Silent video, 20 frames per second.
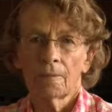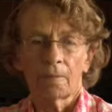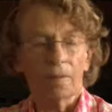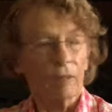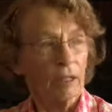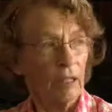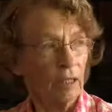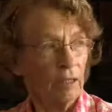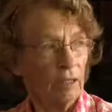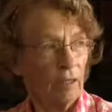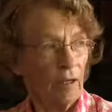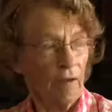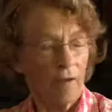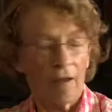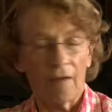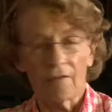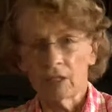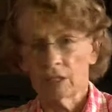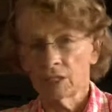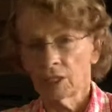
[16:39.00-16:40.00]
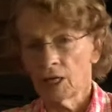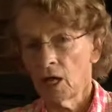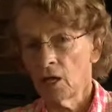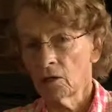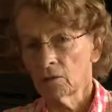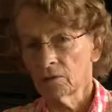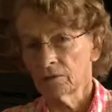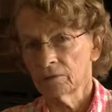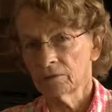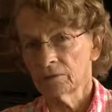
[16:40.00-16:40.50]
But I have a
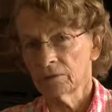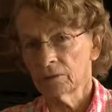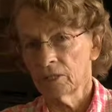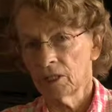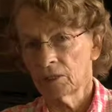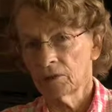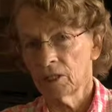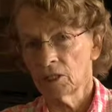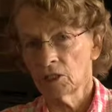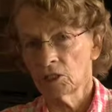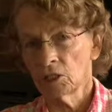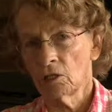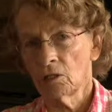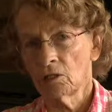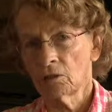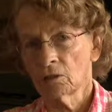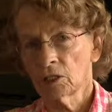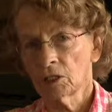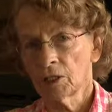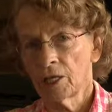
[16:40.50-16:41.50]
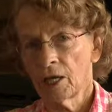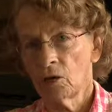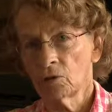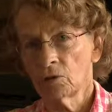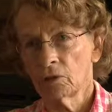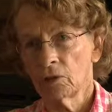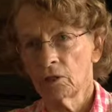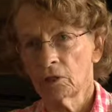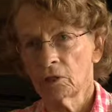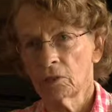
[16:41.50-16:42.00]
stout, like that song,
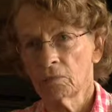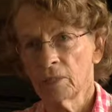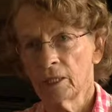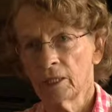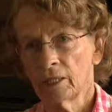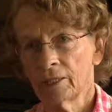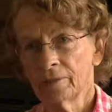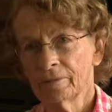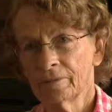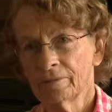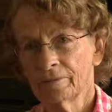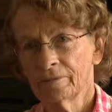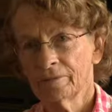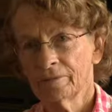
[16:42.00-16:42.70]
Stout Hearted Men.